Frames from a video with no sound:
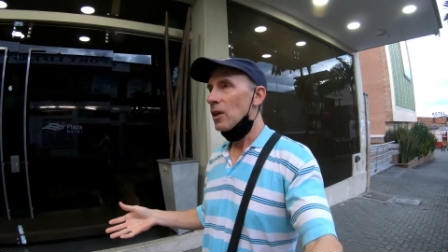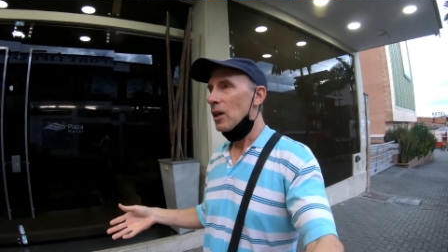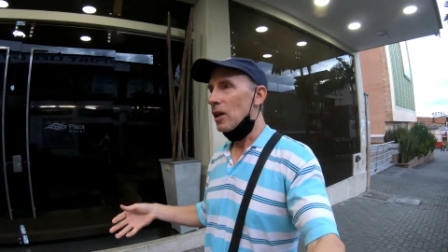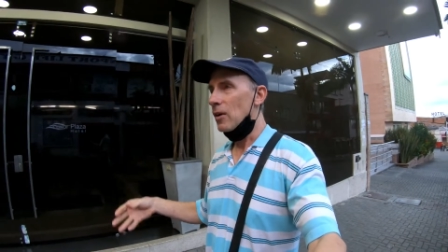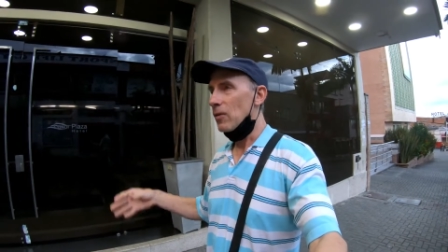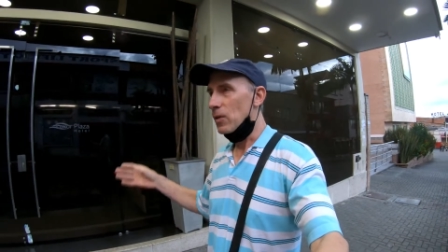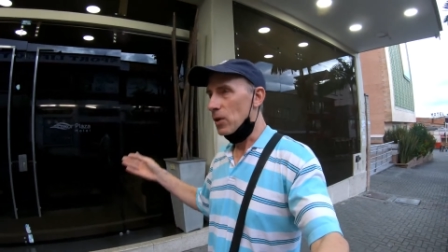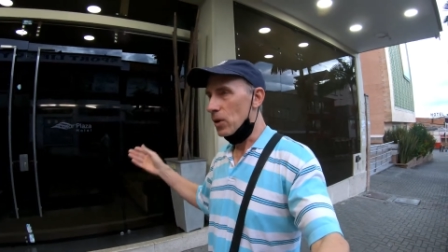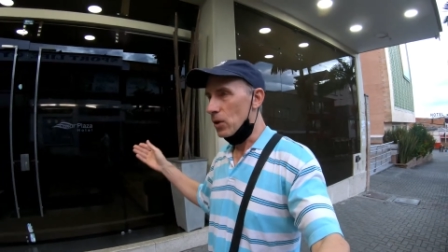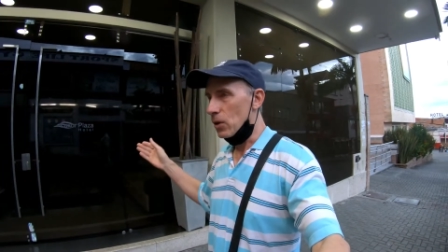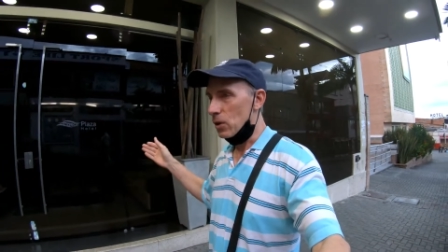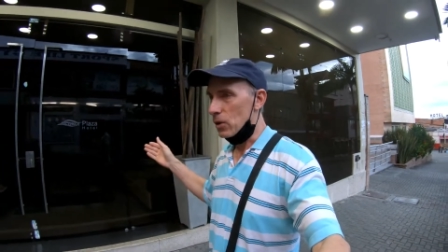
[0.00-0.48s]

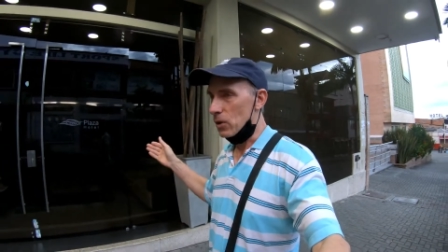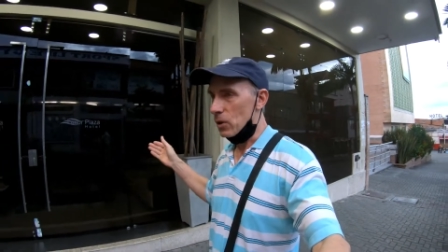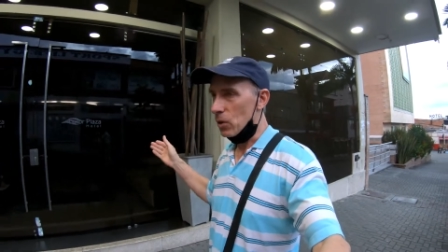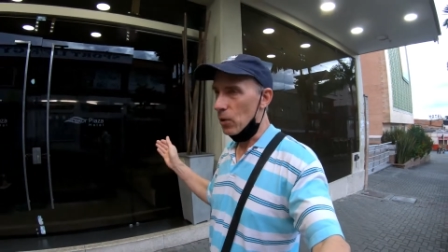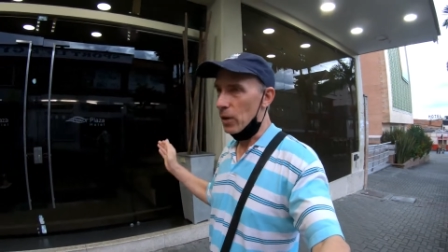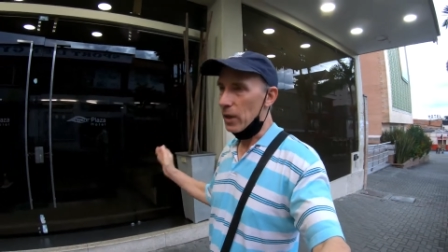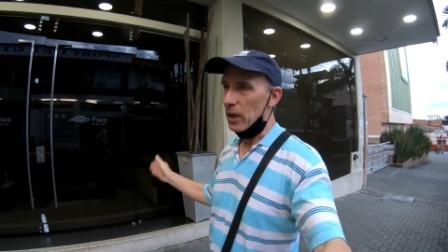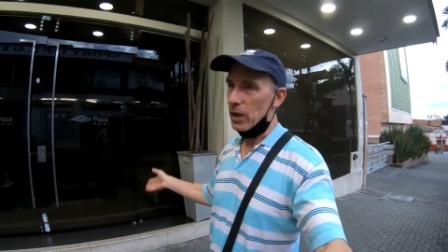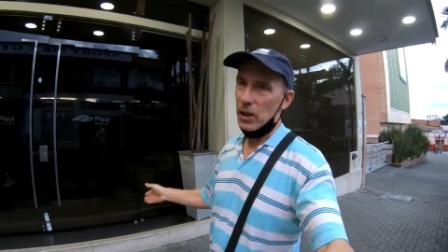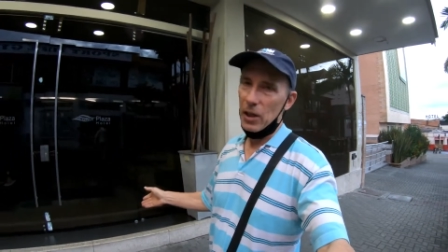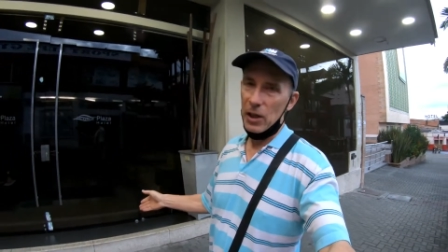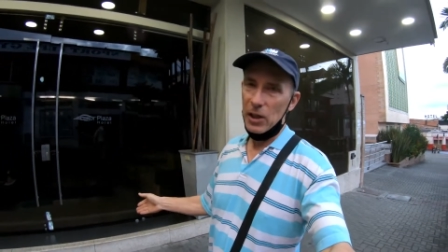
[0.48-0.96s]
if you're
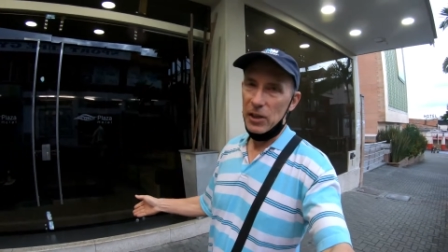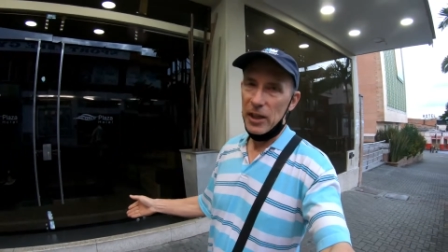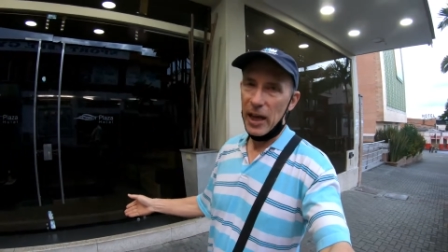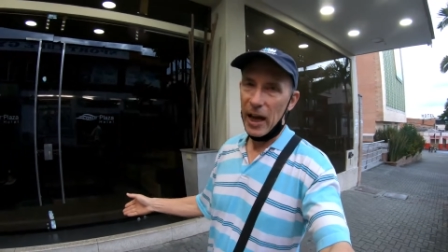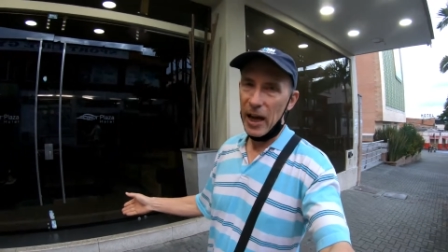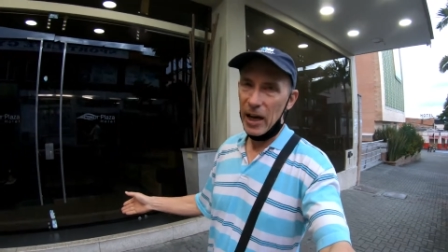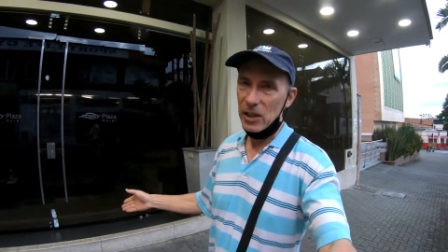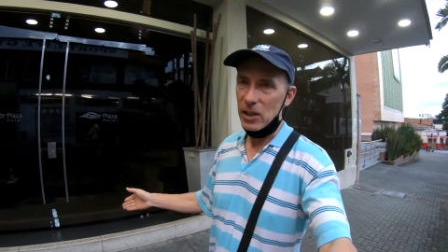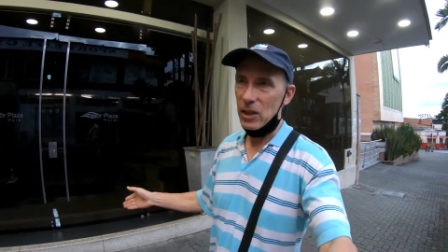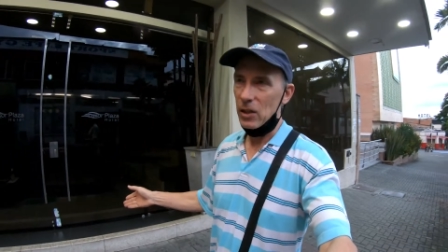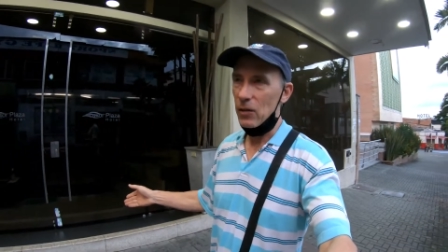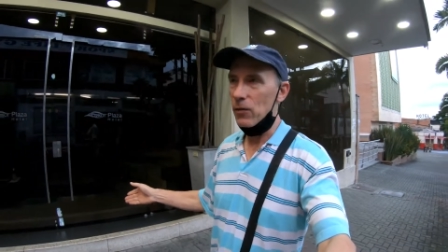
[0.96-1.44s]
going in a
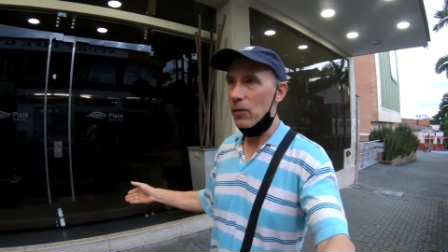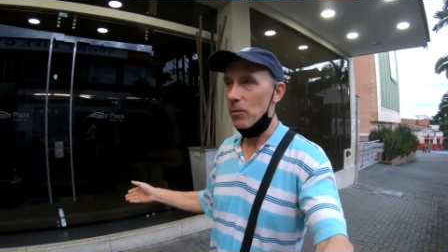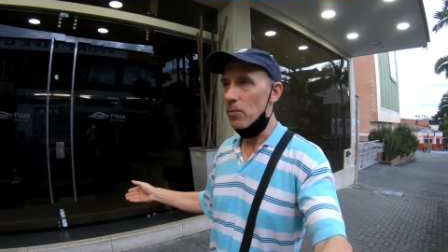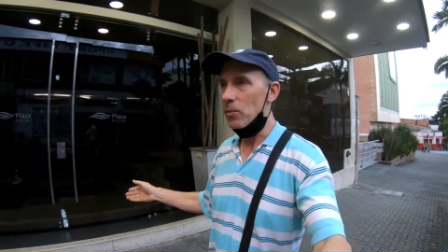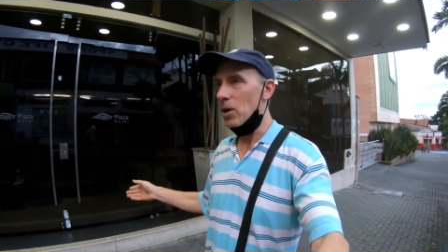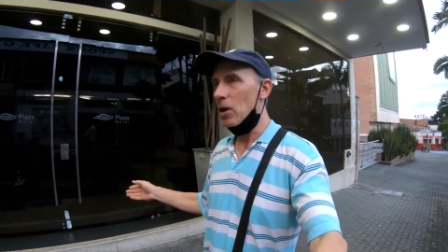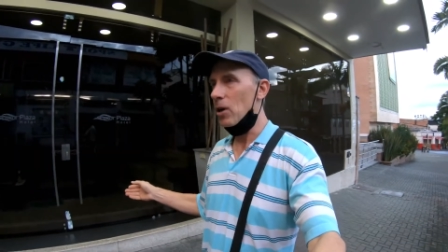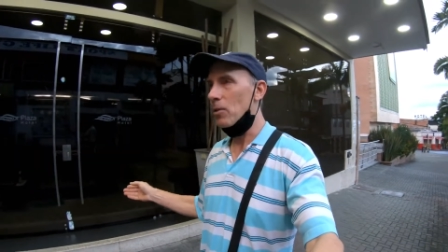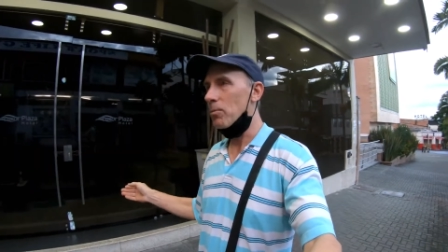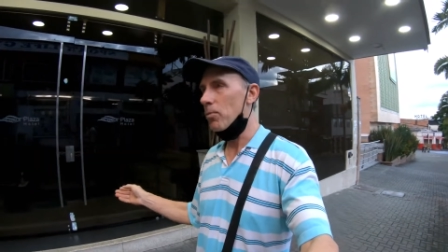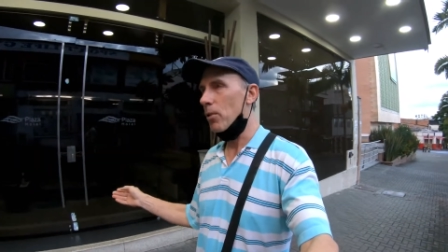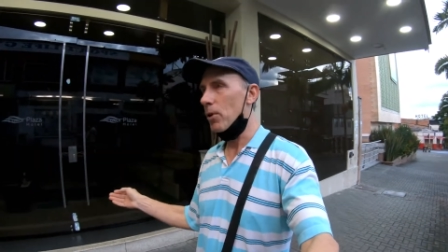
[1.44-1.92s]
taxi from
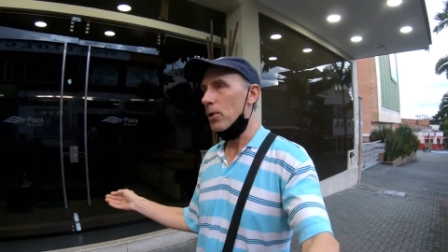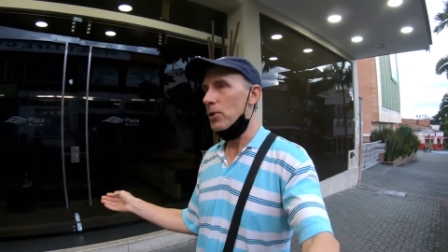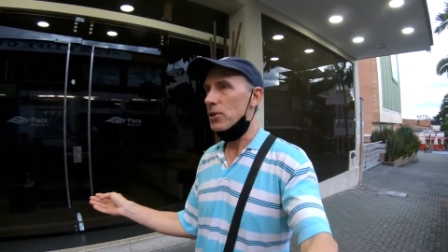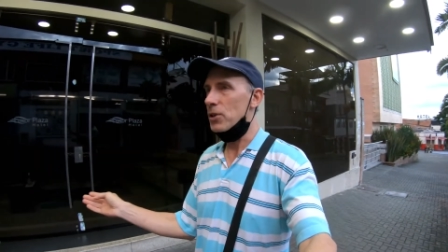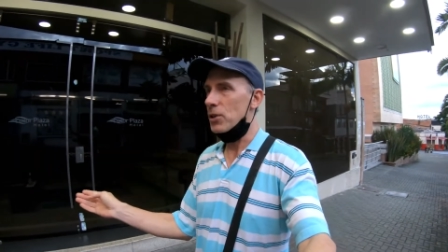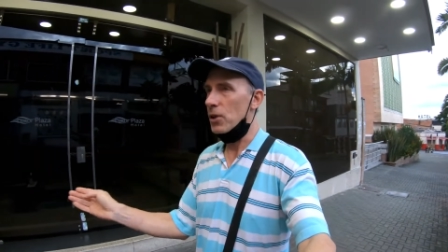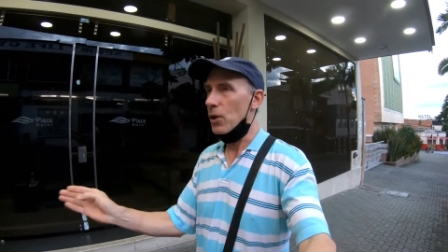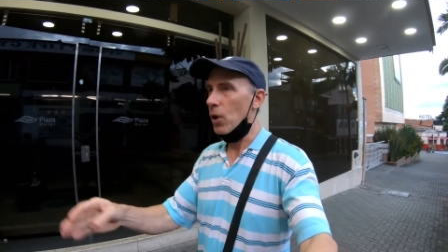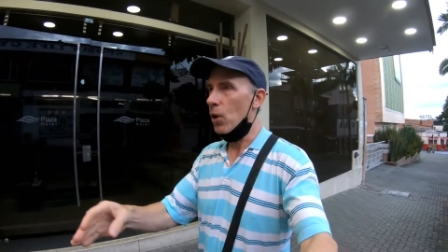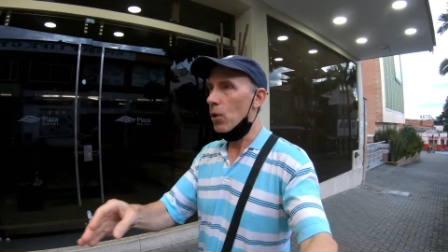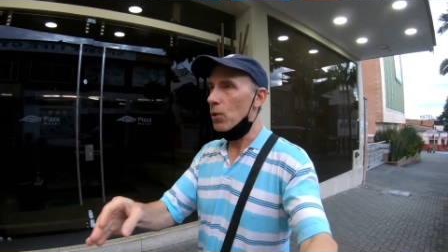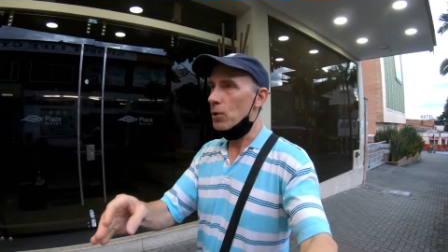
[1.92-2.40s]
the airport
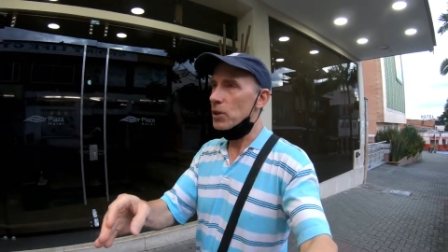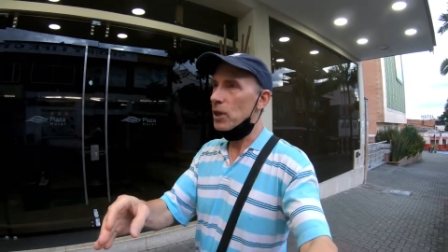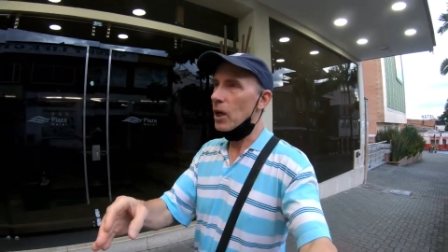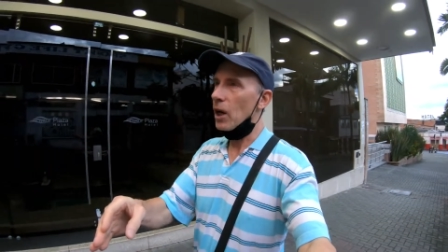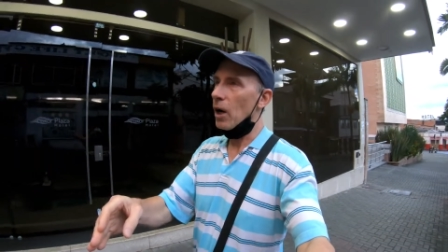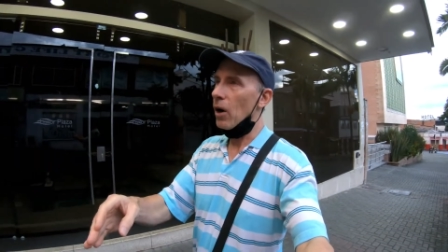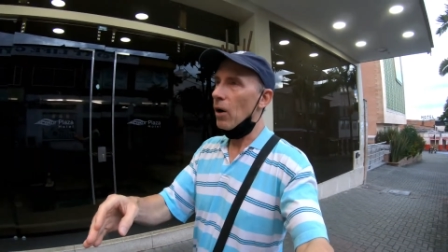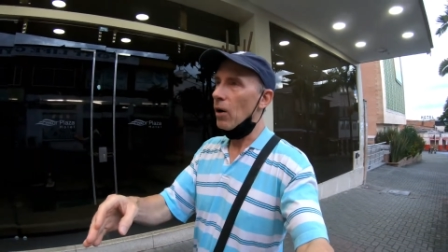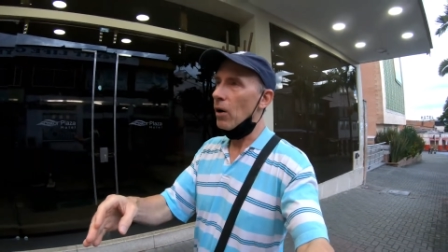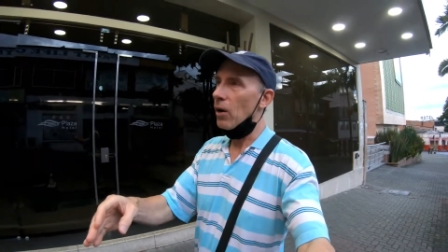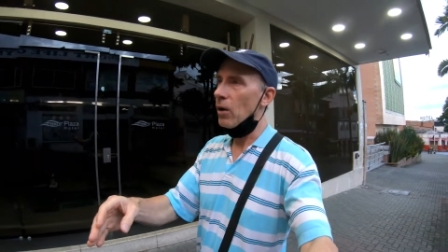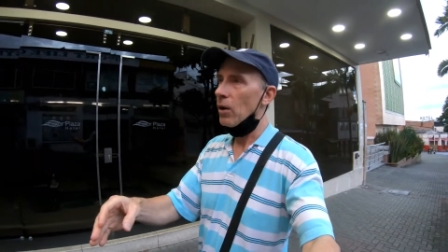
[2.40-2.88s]
to your
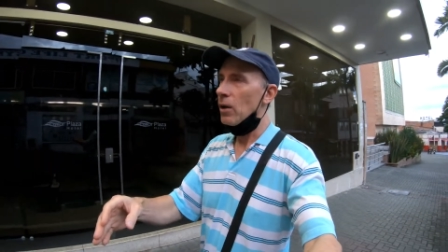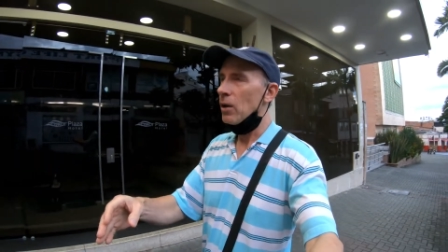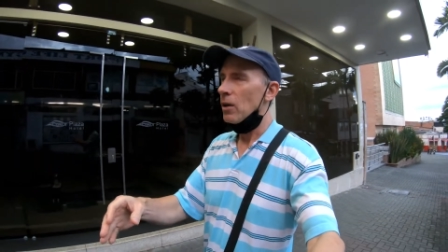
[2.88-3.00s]
hotel,